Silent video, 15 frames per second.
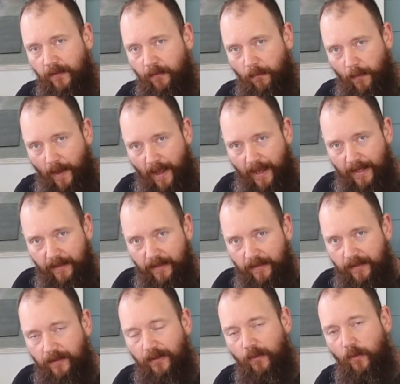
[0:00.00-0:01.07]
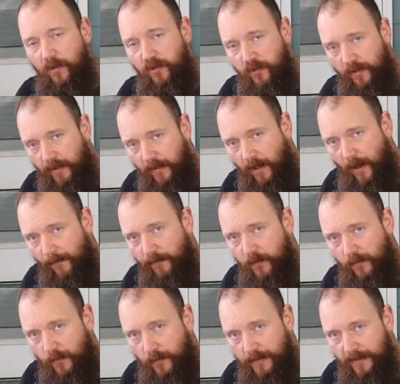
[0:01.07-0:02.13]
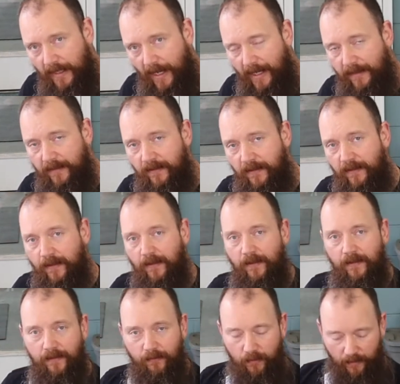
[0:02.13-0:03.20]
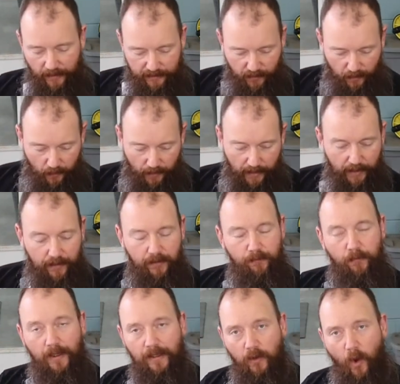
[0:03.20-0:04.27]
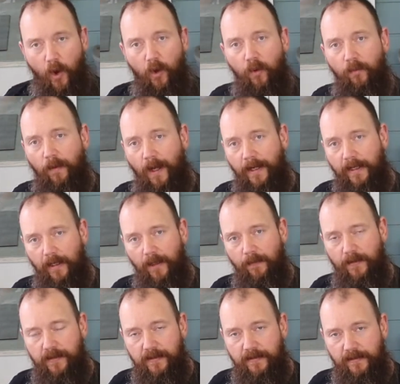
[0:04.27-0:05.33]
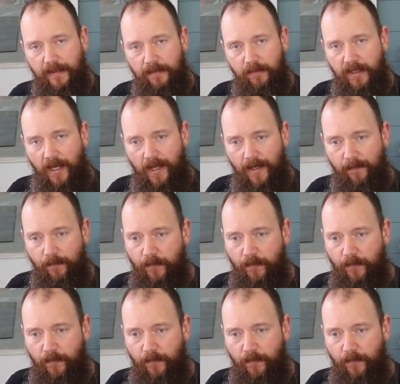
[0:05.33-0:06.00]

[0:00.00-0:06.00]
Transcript: But once you get comfortable with that, let's go ahead and bring the whole body up at the same time.